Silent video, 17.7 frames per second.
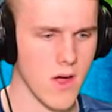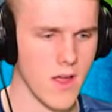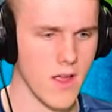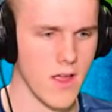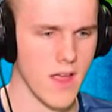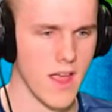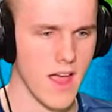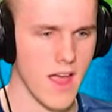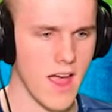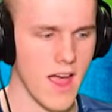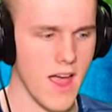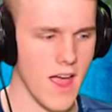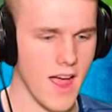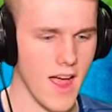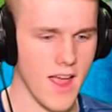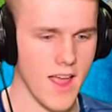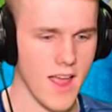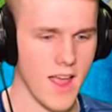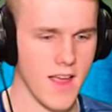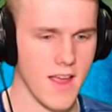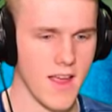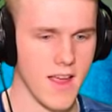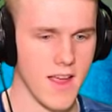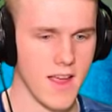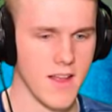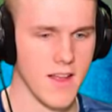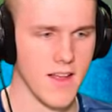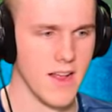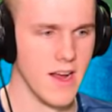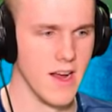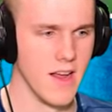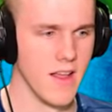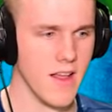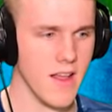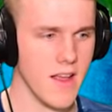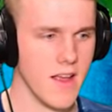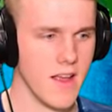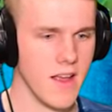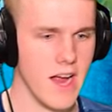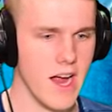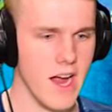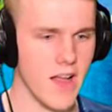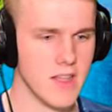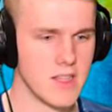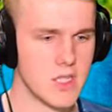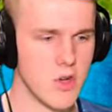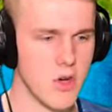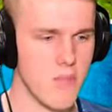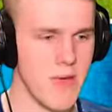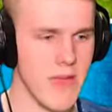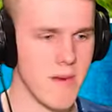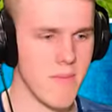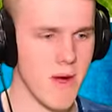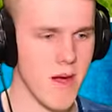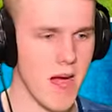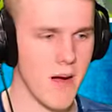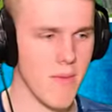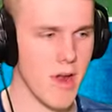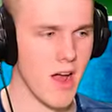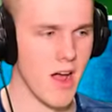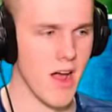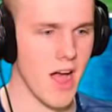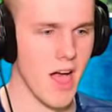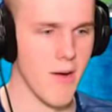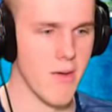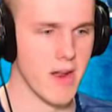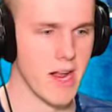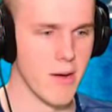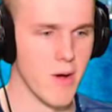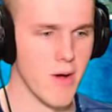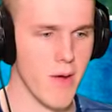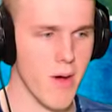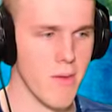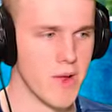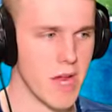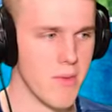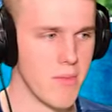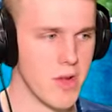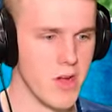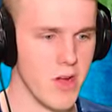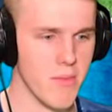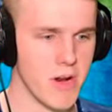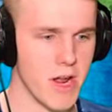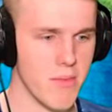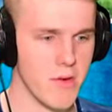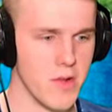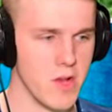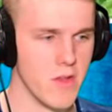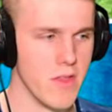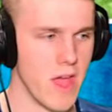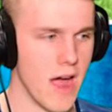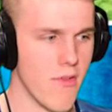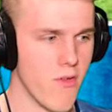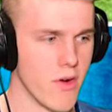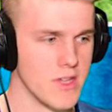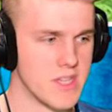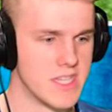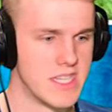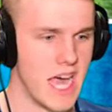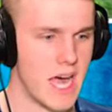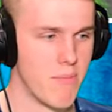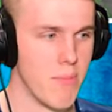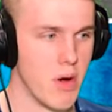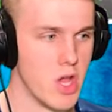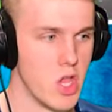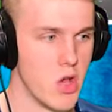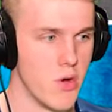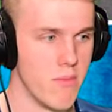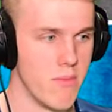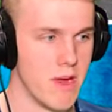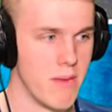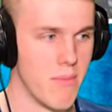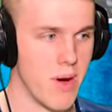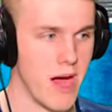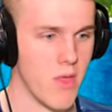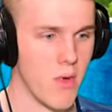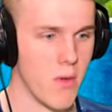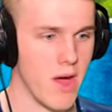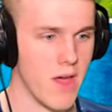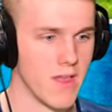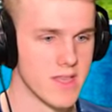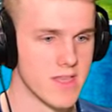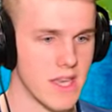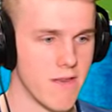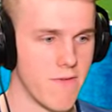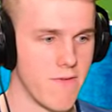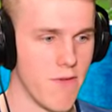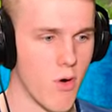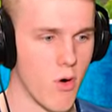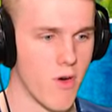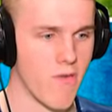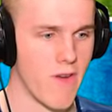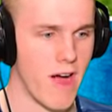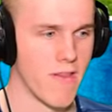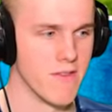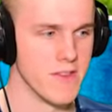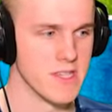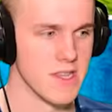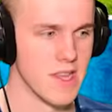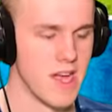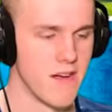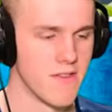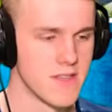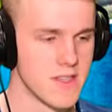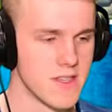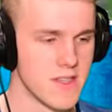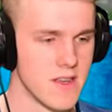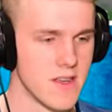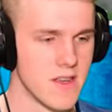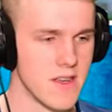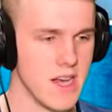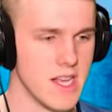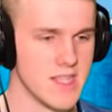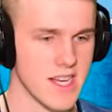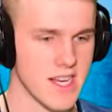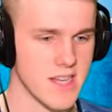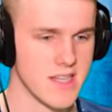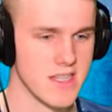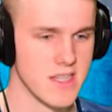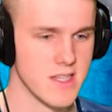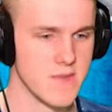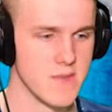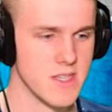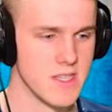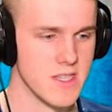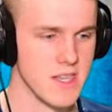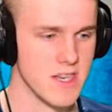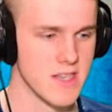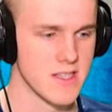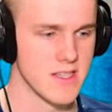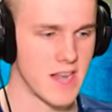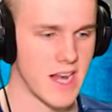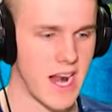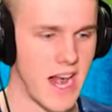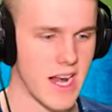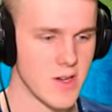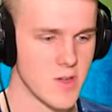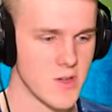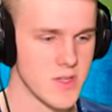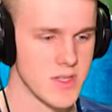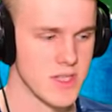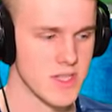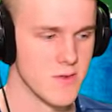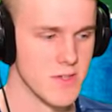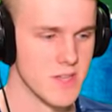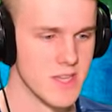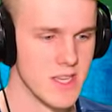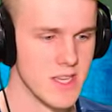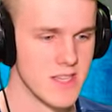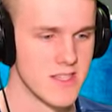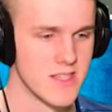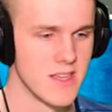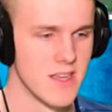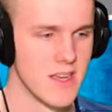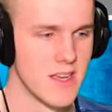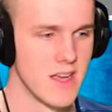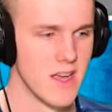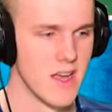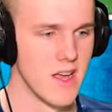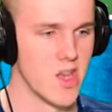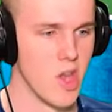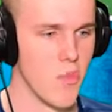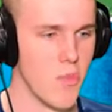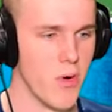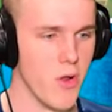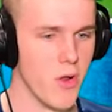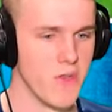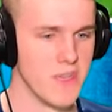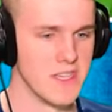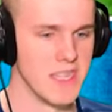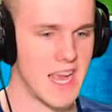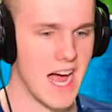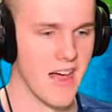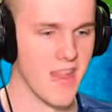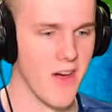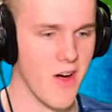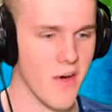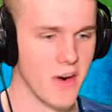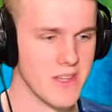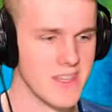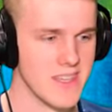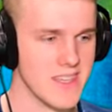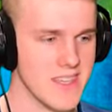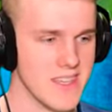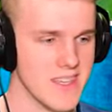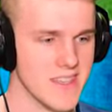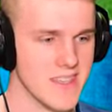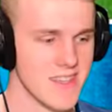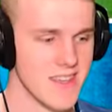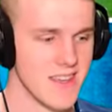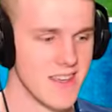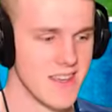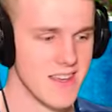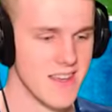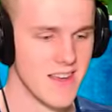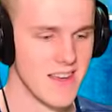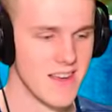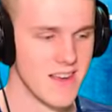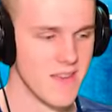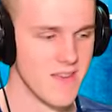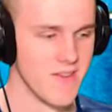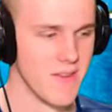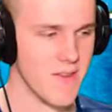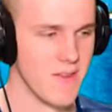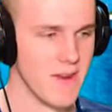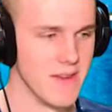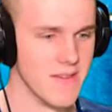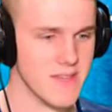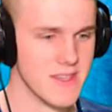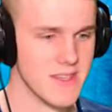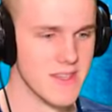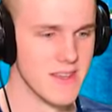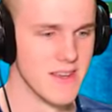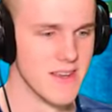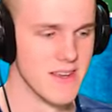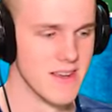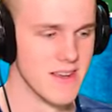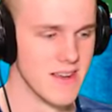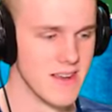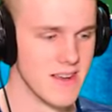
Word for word: I don't know, but I here, do. Here, let's do a meme. I'm gonna, am gonna come. I'm gonna come to you. I'm gonna come to you. Everyone's dead, but you and me. By the way, there's like four or five of us left. It's like a six v six, like an actual six v six. Yeah, put all these down though. I want to see I'm this. Yeah, no, I am, I am. I am.